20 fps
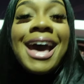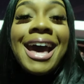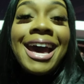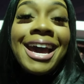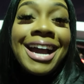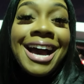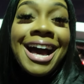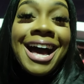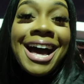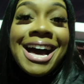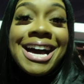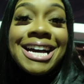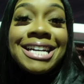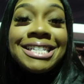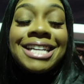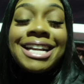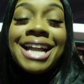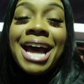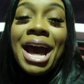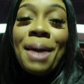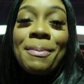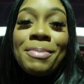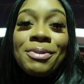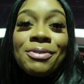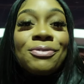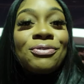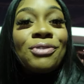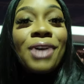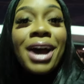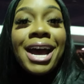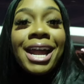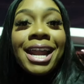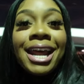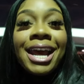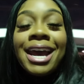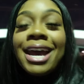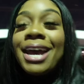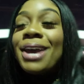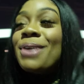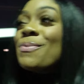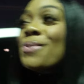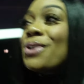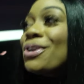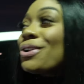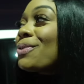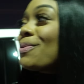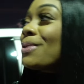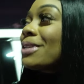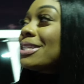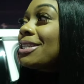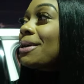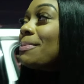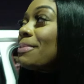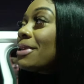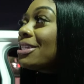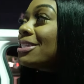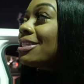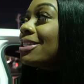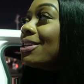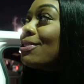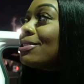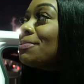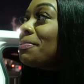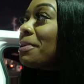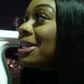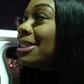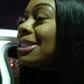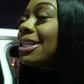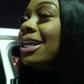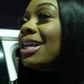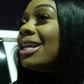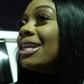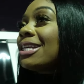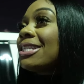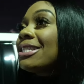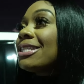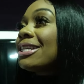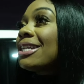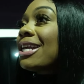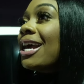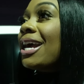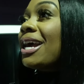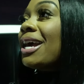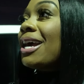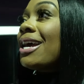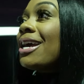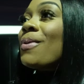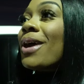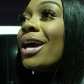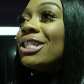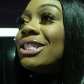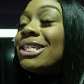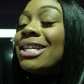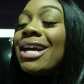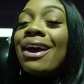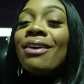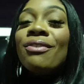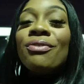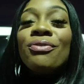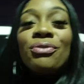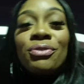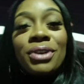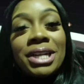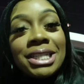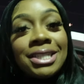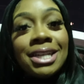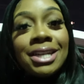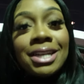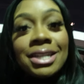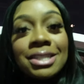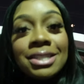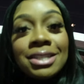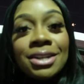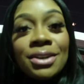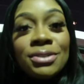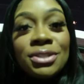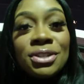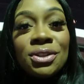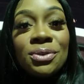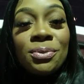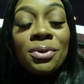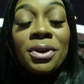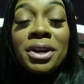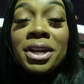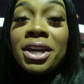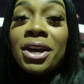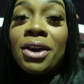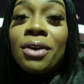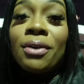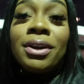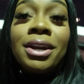Hey guys, and happy Friday. We are doing something so spontaneous today. We actually got free tickets to go to the rodeo.